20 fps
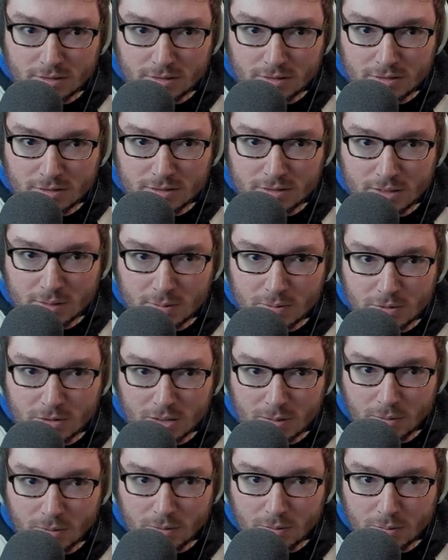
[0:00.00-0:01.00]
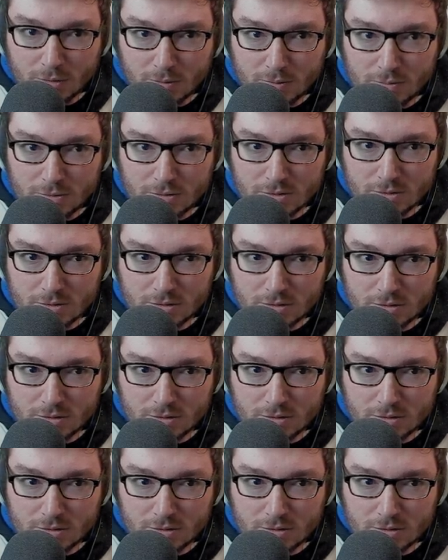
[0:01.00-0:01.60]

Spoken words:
skipped a couple of mobs.